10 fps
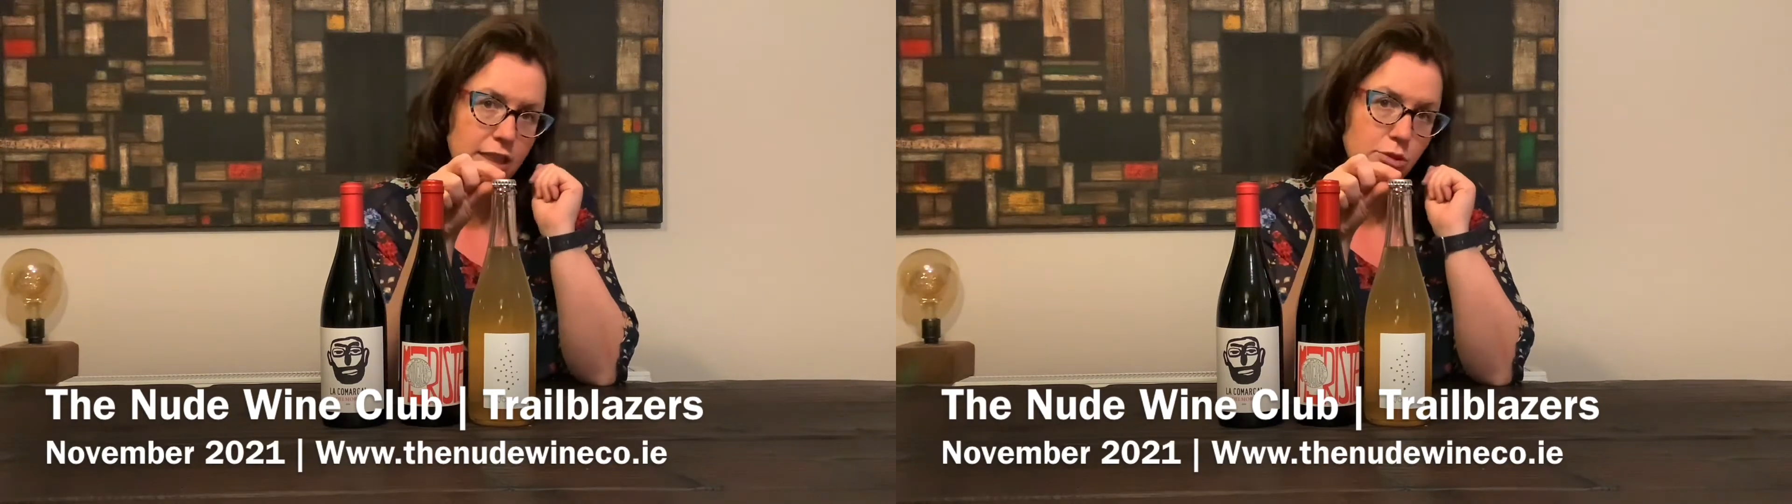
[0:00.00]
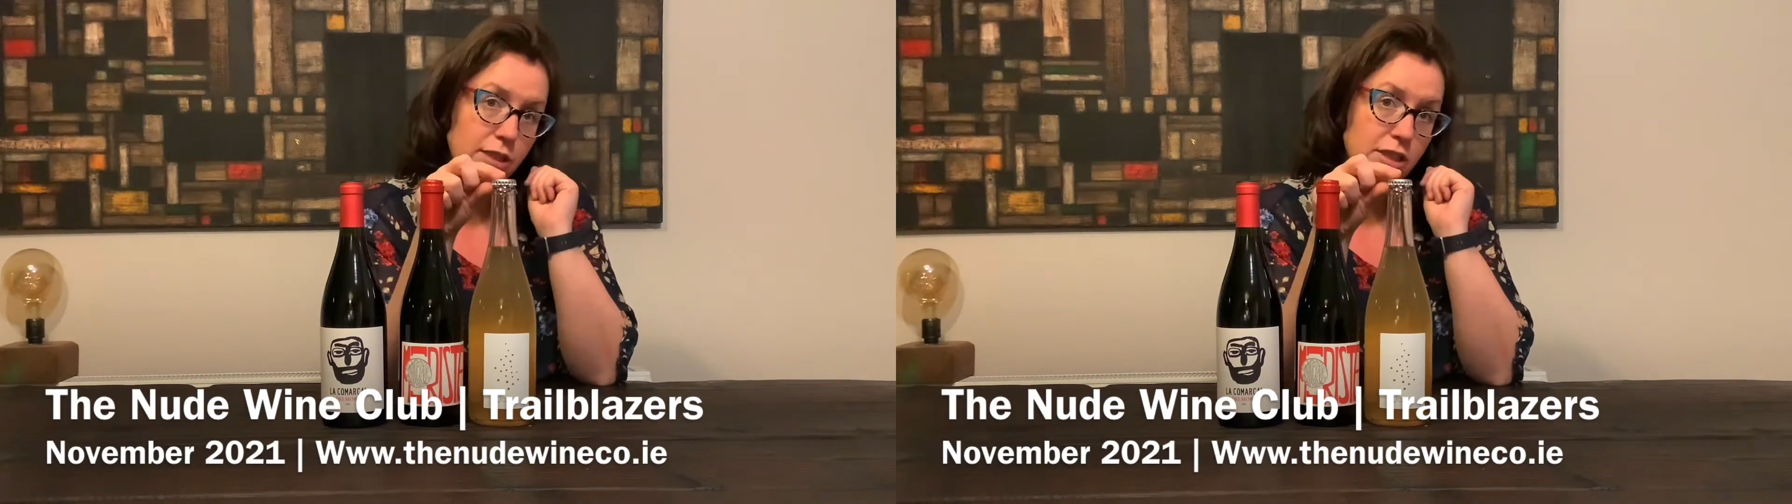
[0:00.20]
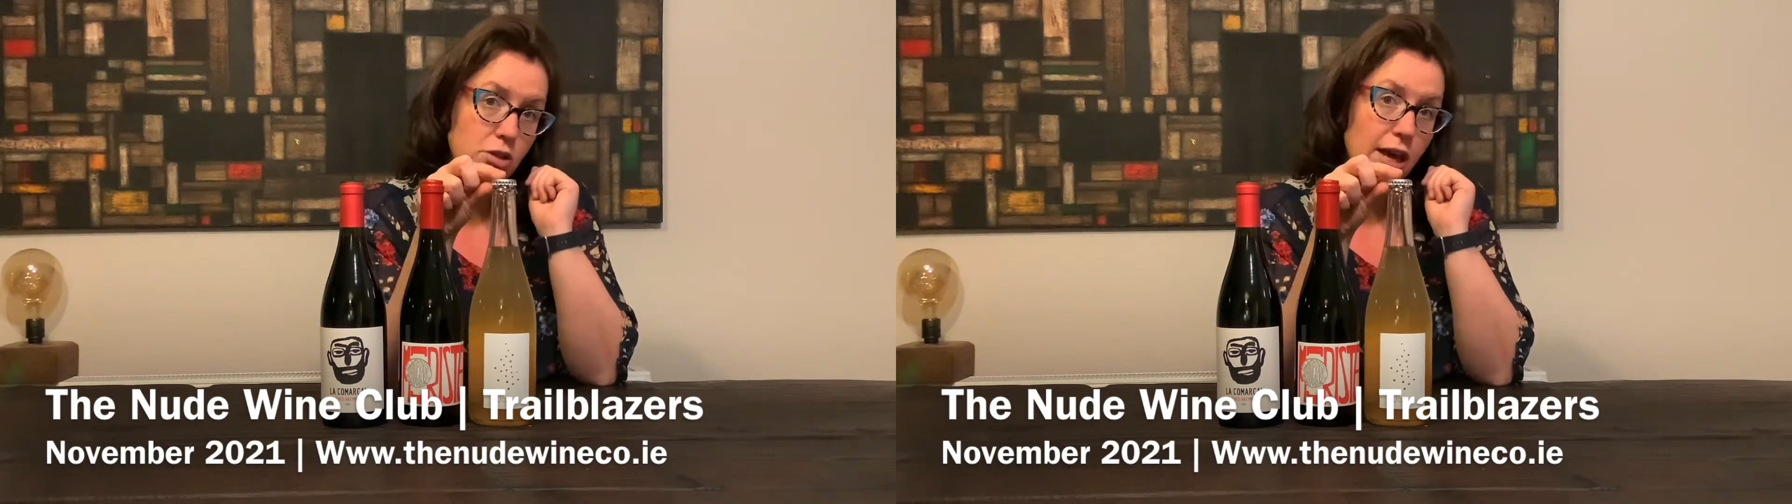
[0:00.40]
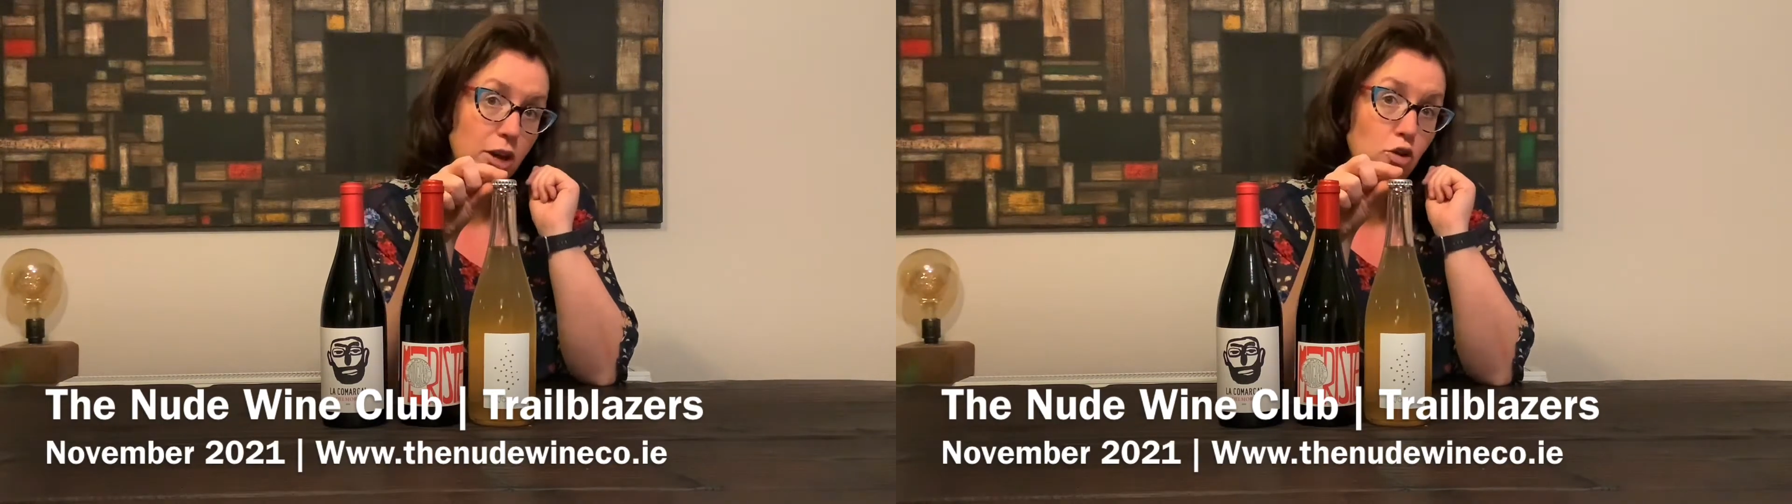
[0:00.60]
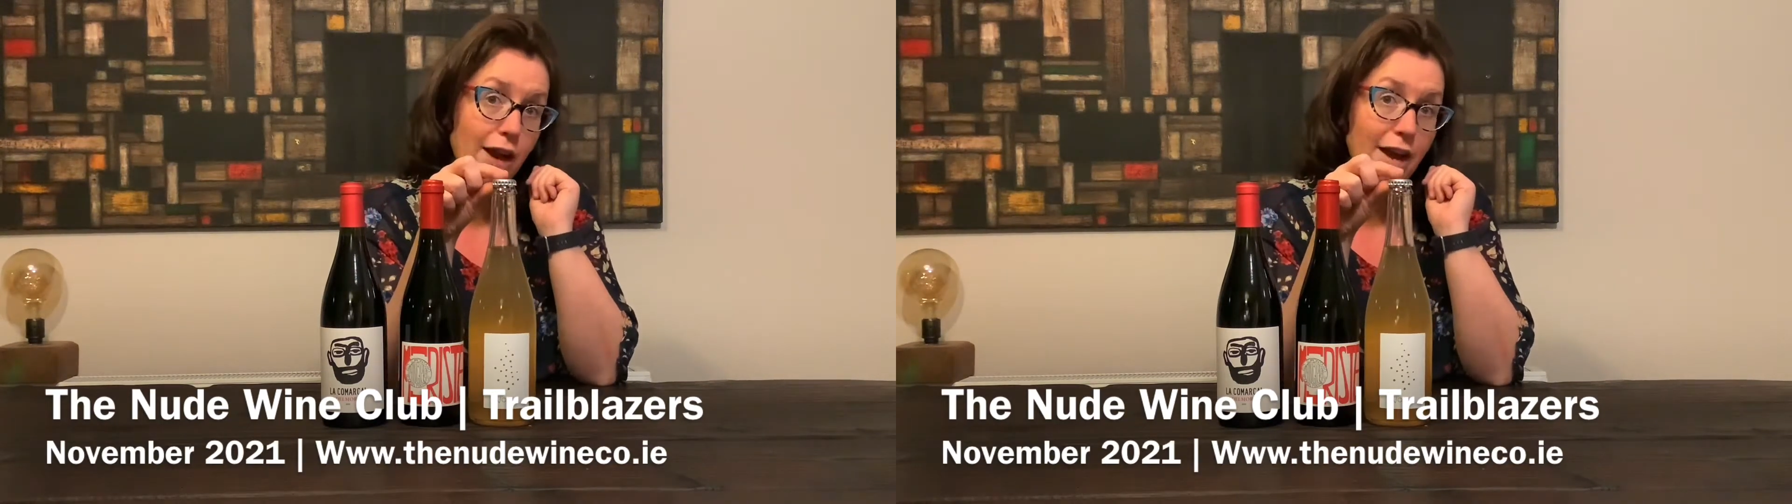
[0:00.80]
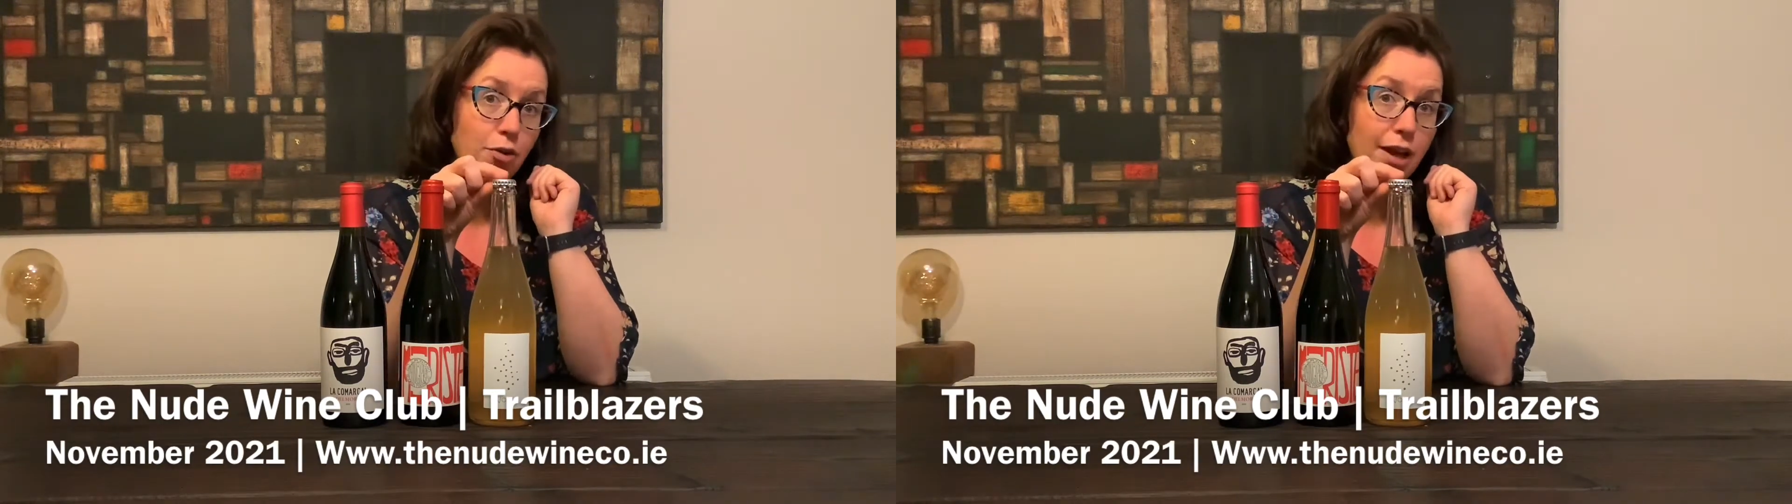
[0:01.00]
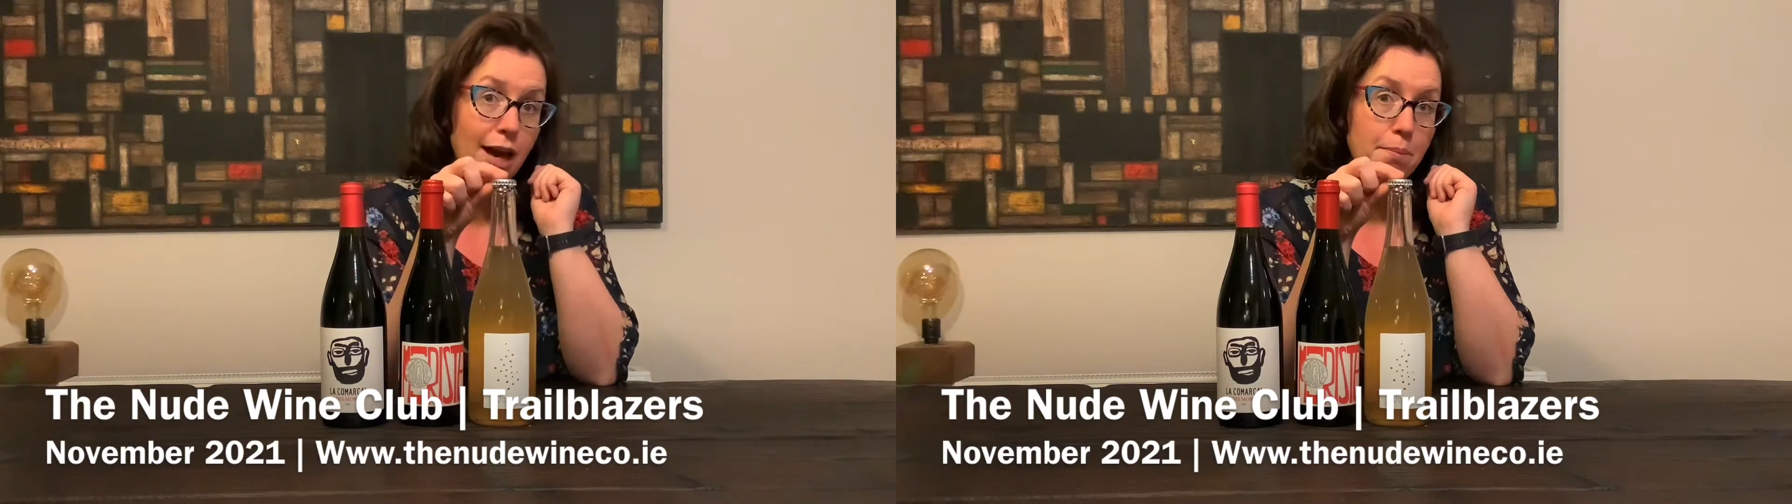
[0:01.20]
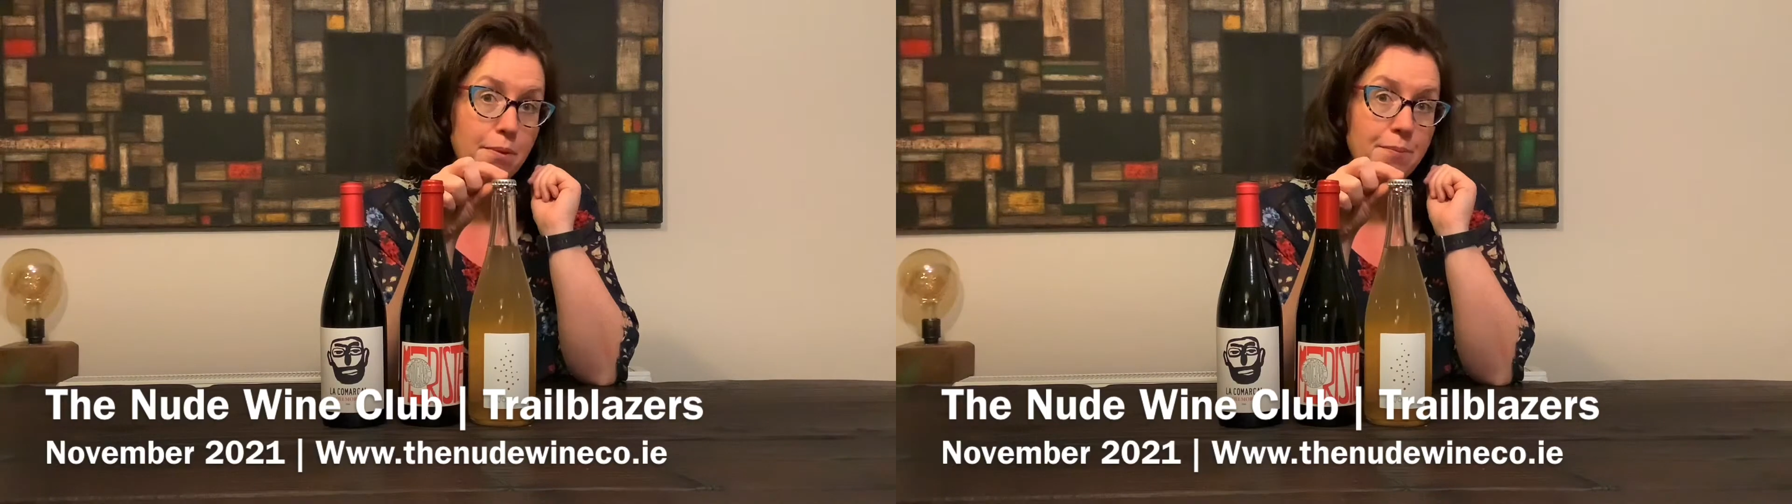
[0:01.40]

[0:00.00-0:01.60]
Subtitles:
with a crown cap.